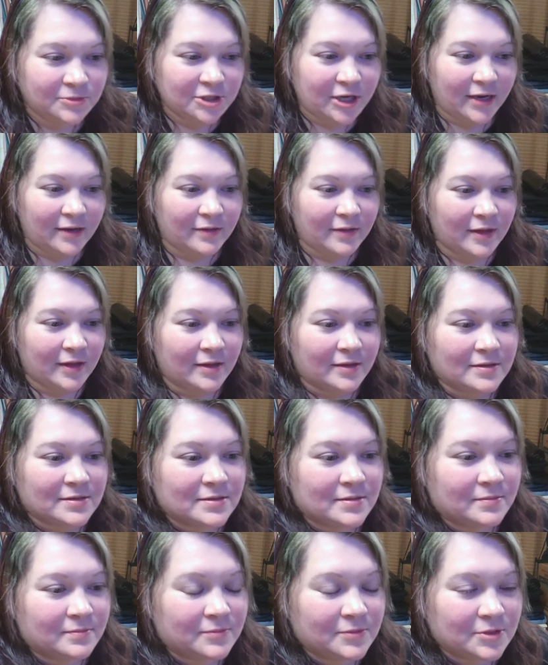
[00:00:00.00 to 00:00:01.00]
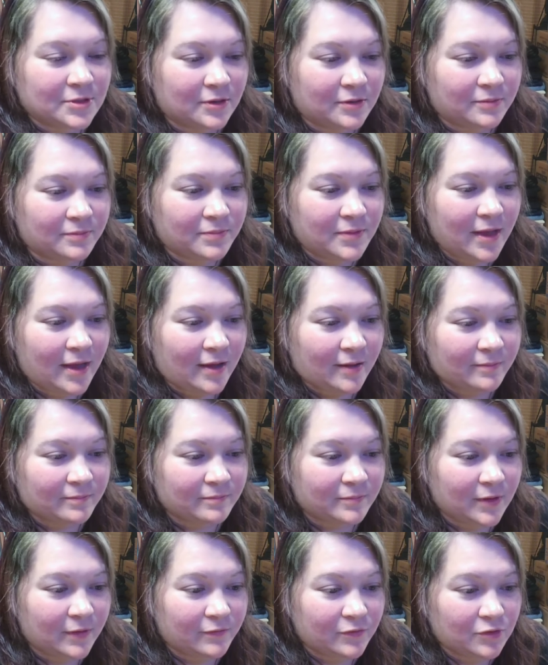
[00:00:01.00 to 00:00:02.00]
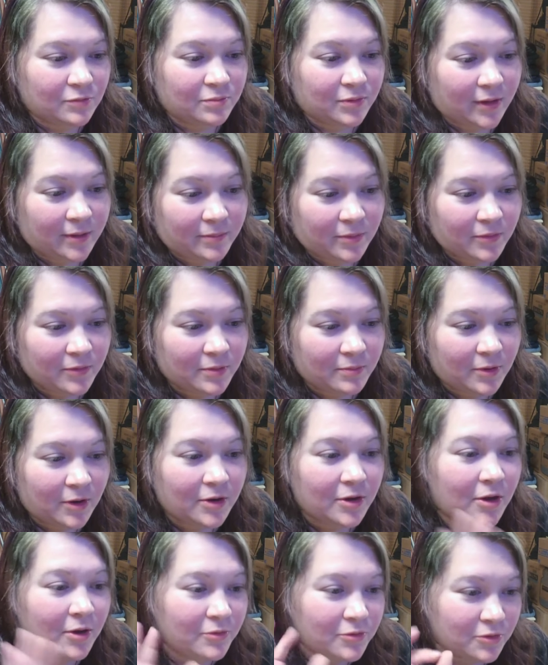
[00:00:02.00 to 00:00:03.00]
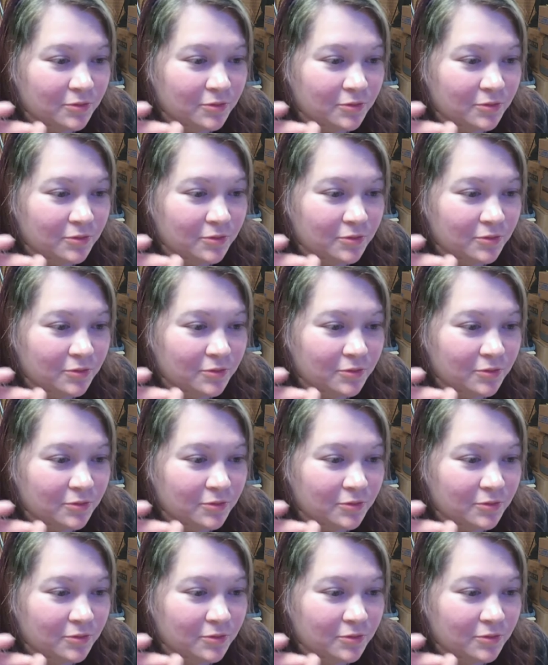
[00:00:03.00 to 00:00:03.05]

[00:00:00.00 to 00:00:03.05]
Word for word: check things. So yeah, if you play Pokemon Go,